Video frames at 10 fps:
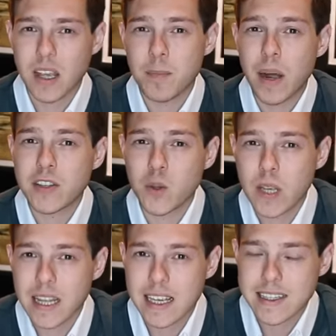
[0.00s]
And by
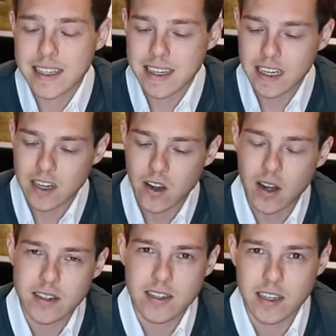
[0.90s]
doing this, it's like a
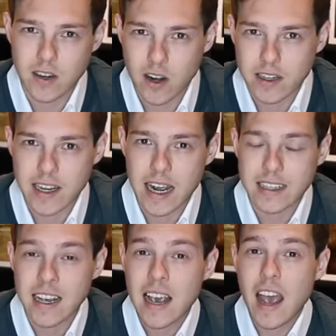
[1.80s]
constant
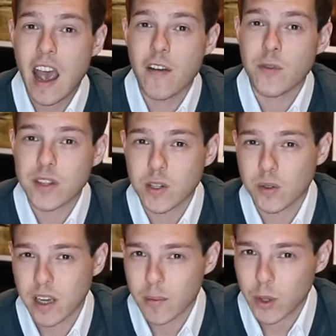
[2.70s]
contact every
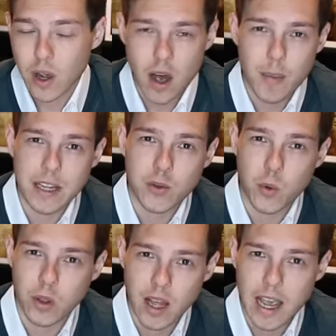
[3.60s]
single time you comment
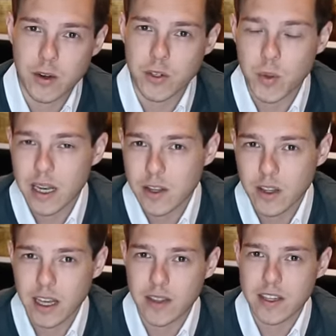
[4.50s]
or like or do
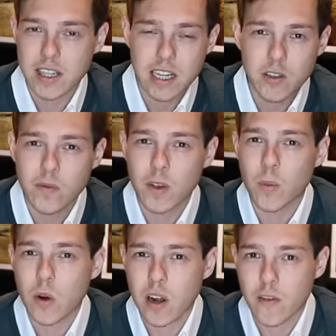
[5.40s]
anything like this, and they just feel
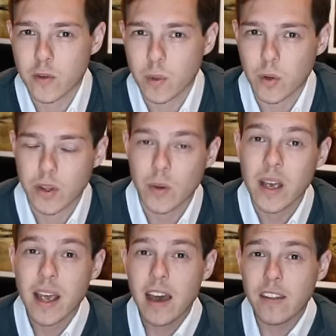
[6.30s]
more comfortable with you,
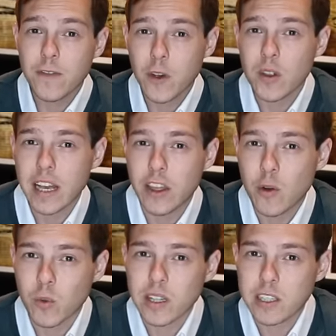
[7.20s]
and they feel like
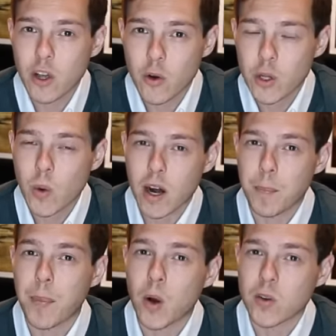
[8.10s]
they really know you on a
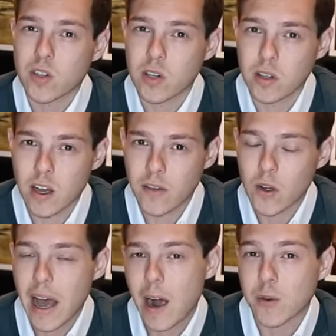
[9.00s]
personal
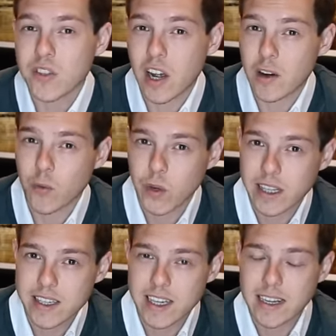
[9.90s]
level outside of
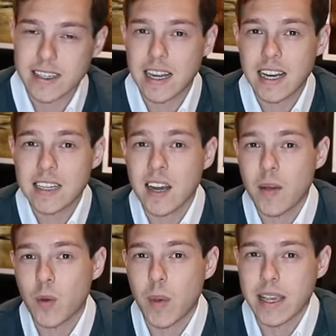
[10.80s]
real estate. And
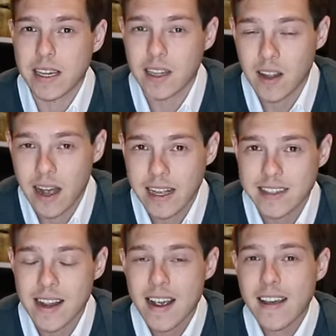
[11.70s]
anytime you're making
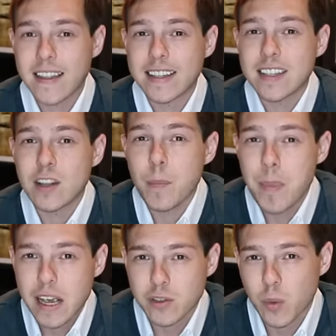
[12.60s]
clients, this is the
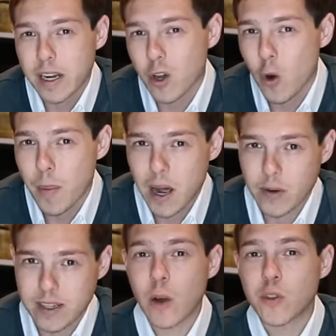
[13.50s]
best way to go
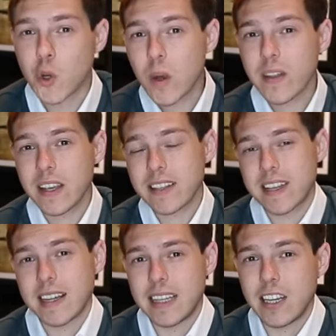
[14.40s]
about it. Now, doing these
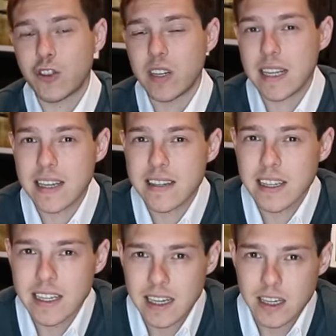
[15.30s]
techniques should
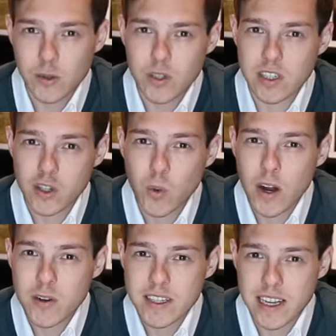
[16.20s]
easily get you to two
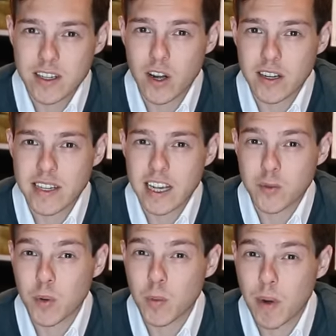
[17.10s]
hundred ten
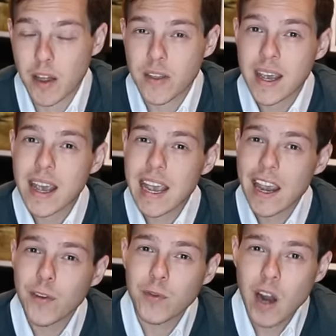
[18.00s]
contacts per month,
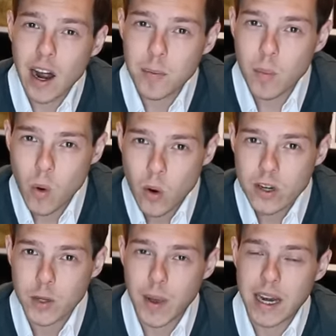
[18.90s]
if not
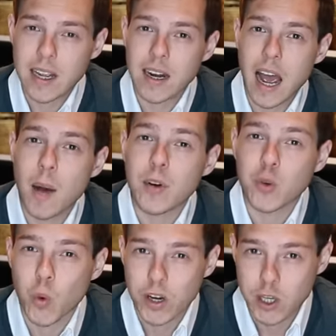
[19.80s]
more, depending on how
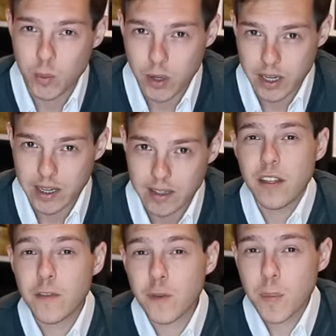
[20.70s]
much work you put in.
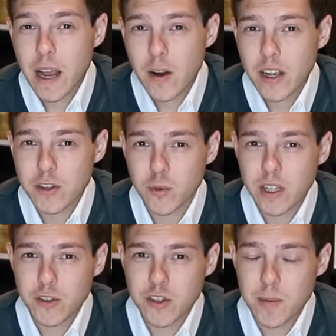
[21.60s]
Then from there, it's
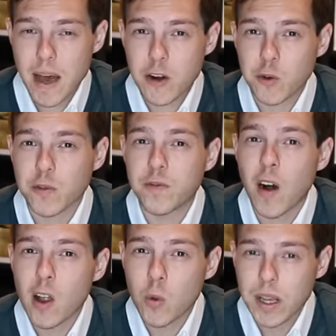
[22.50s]
really just a matter of
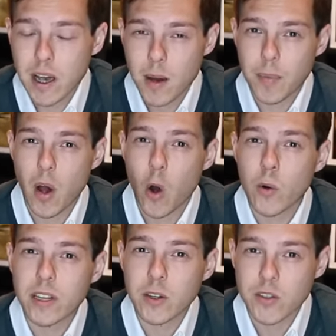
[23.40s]
following up,
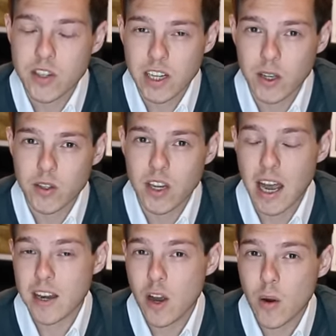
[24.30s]
honing your skills,
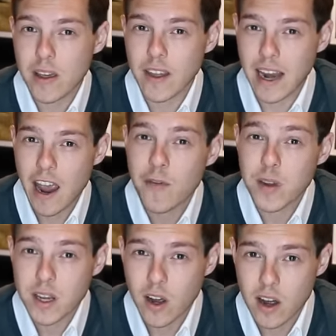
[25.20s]
and knowing that
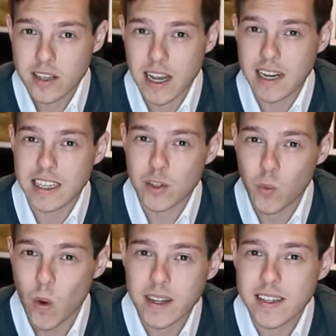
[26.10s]
every contact is
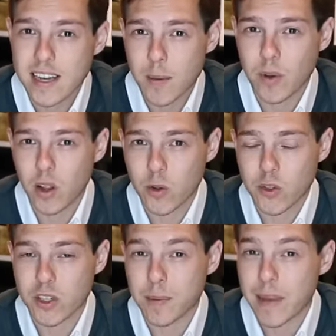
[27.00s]
one step
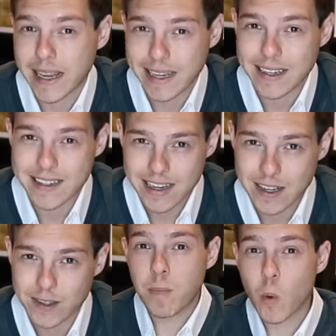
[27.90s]
closer to making a
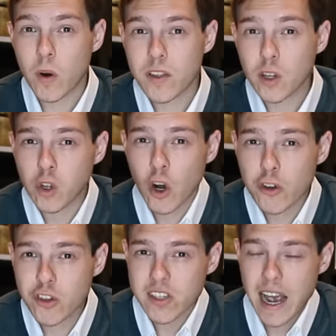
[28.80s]
sale. But one of the
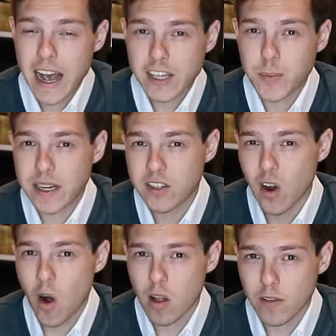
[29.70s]
largest aspects to
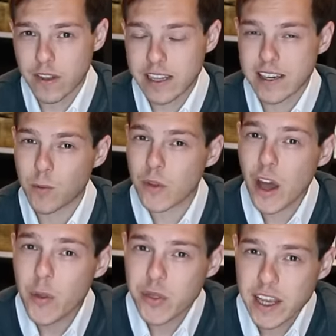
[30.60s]
all of this, and
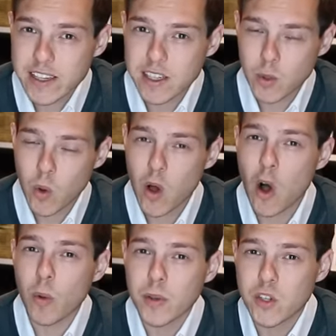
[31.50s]
without this, you will
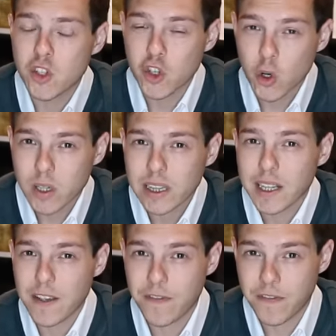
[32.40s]
almost
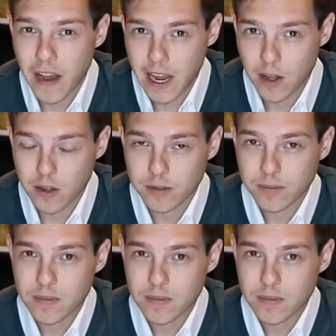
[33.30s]
certainly fail.